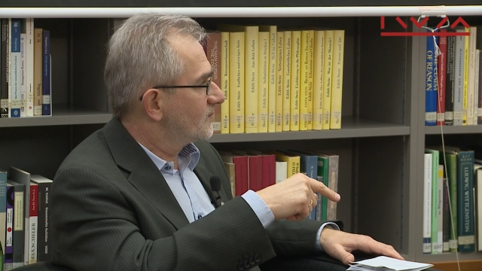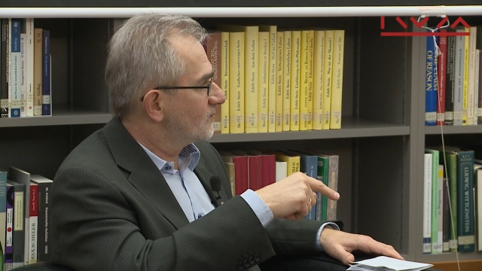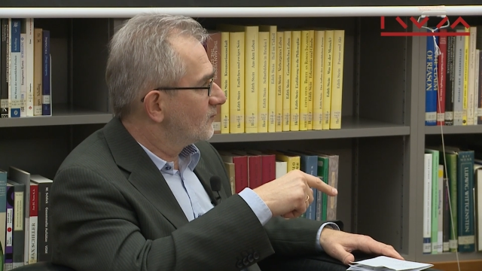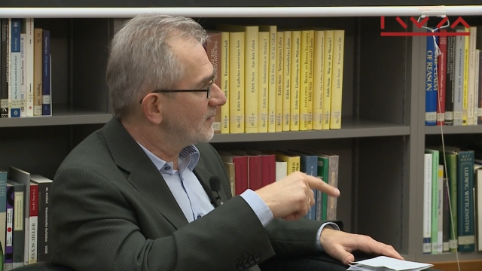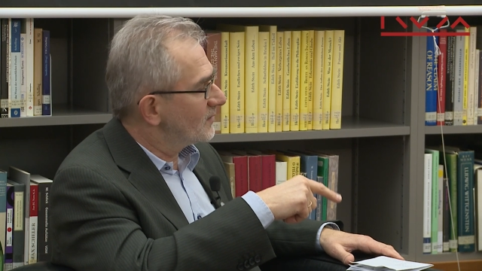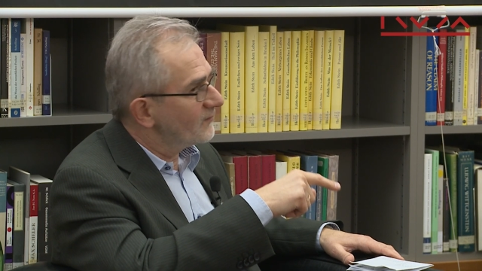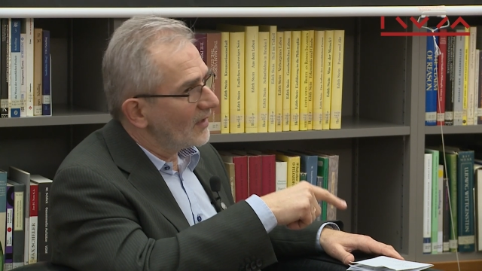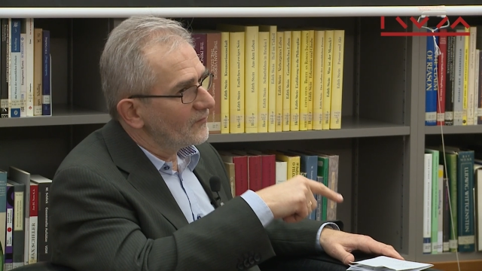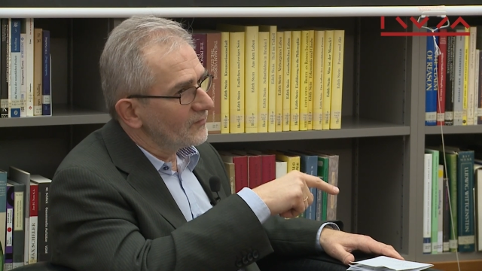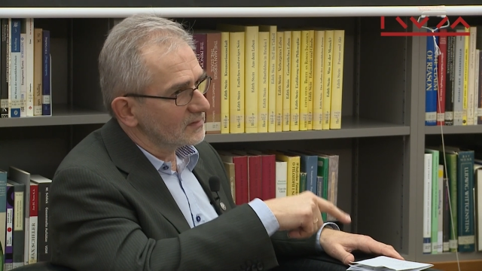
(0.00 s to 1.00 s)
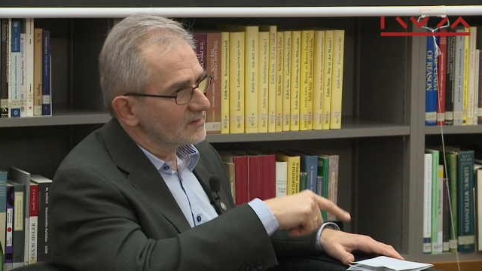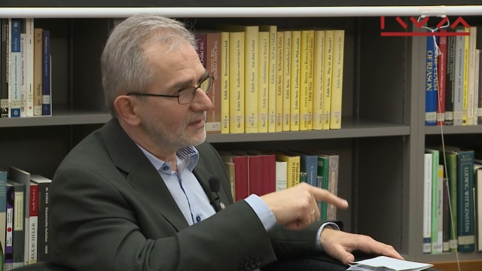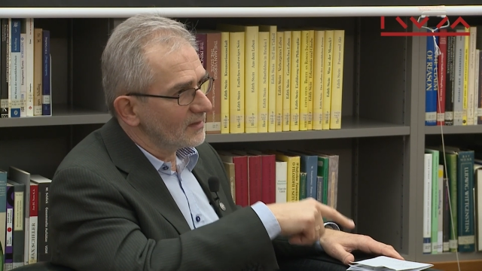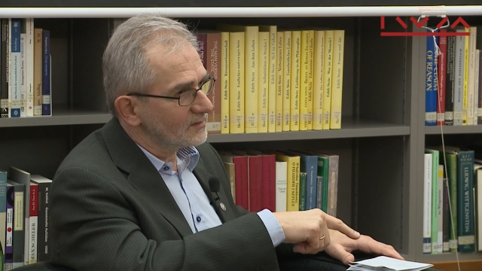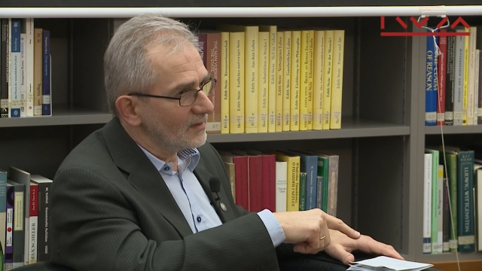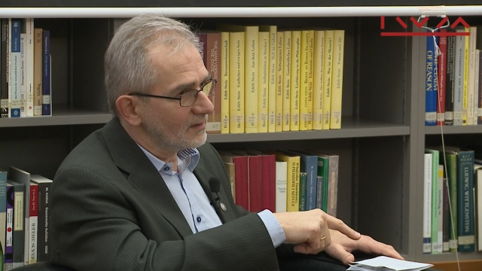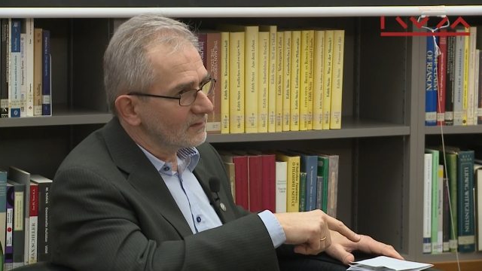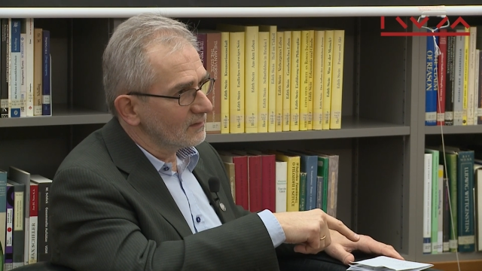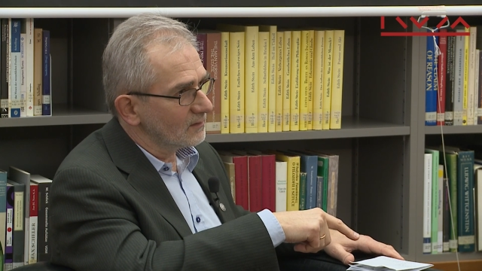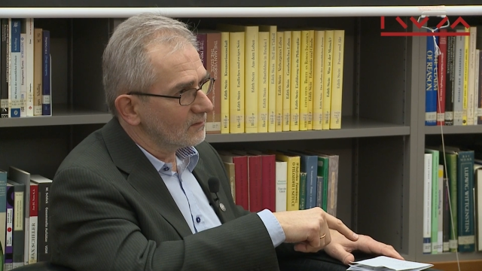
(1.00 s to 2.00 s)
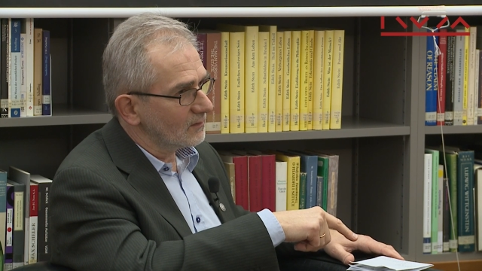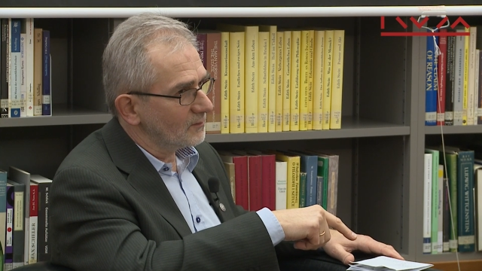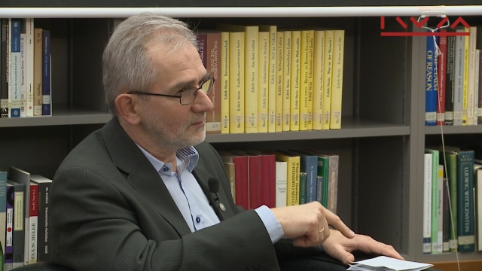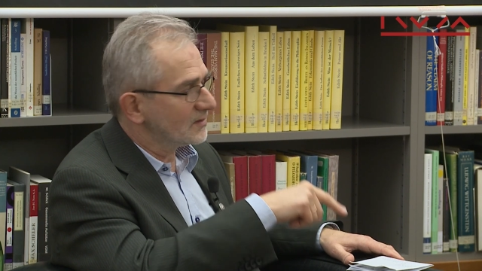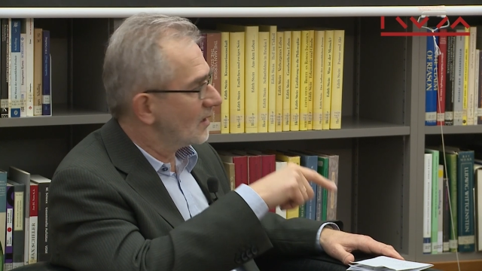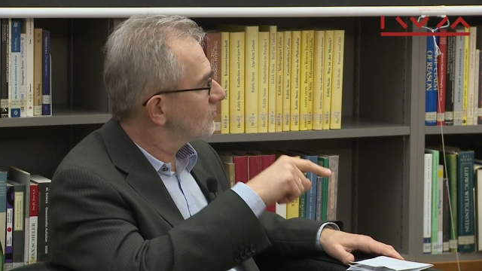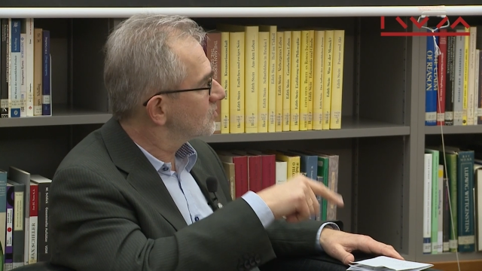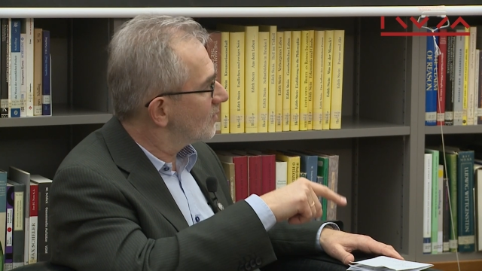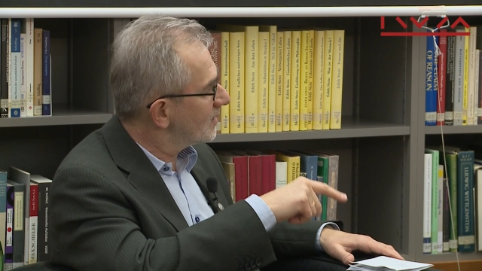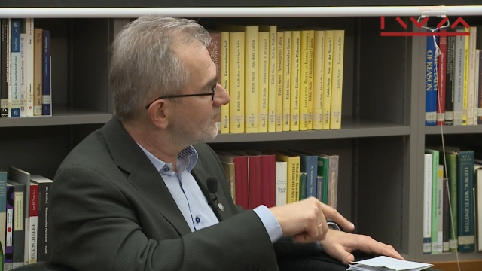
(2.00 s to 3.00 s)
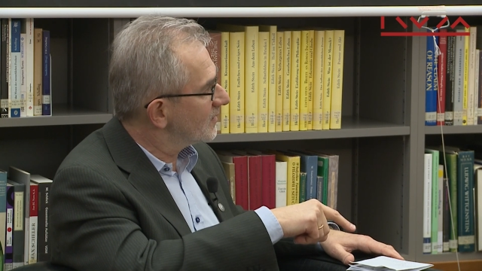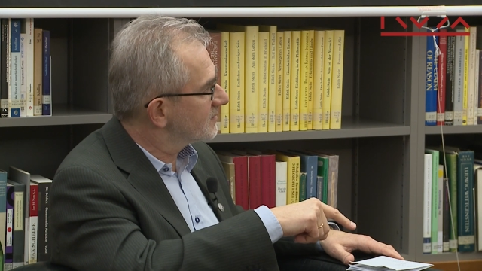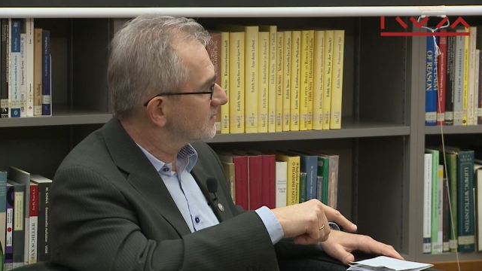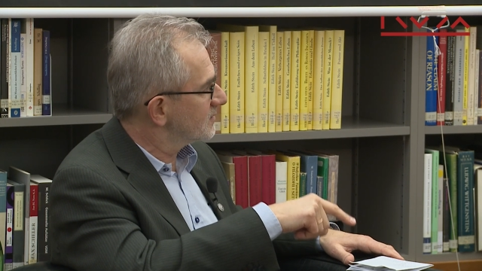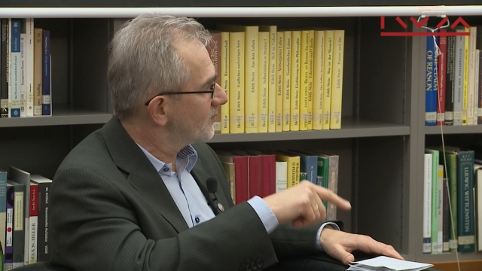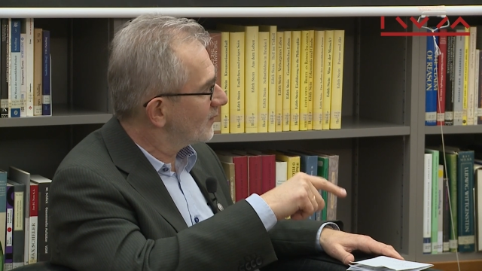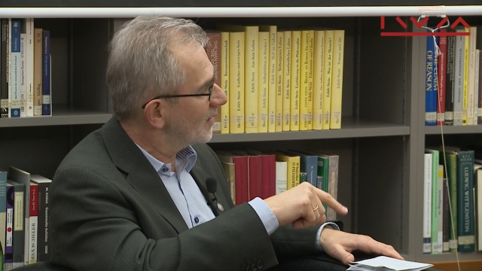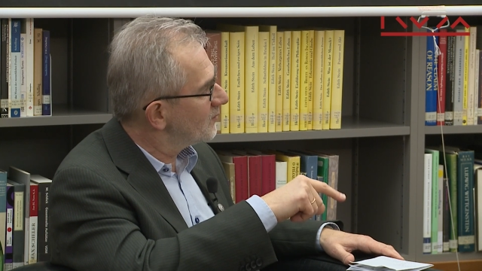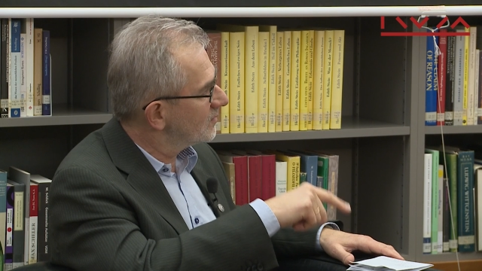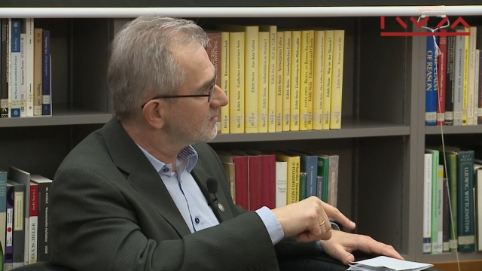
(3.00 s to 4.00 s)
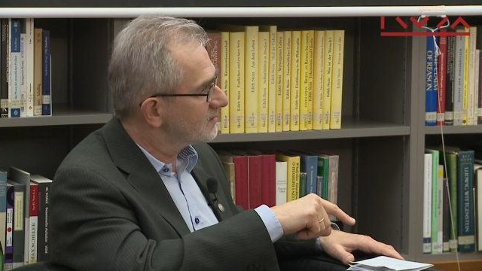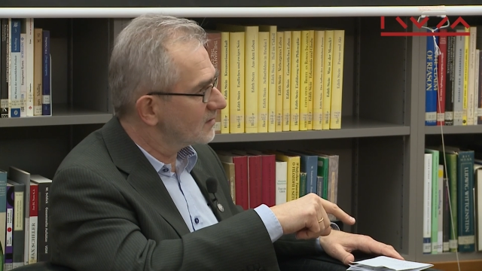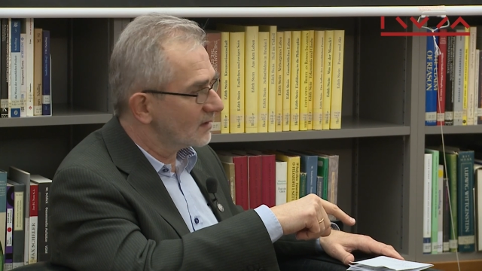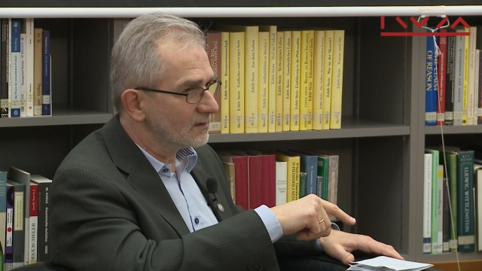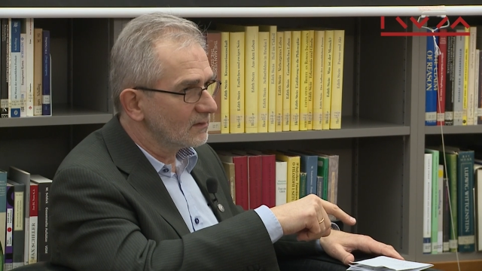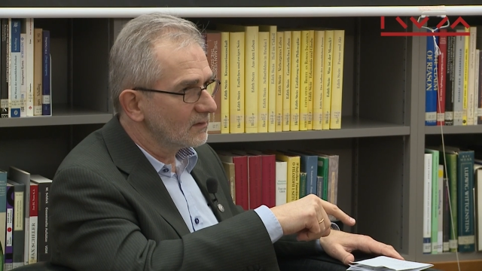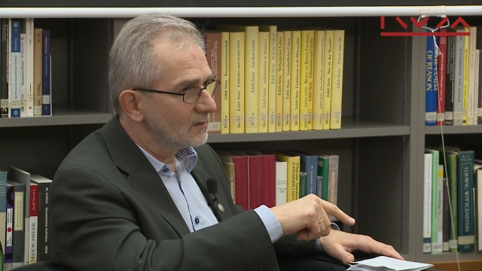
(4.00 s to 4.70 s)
25 years later Mateusz Morawiecki, the prime minister,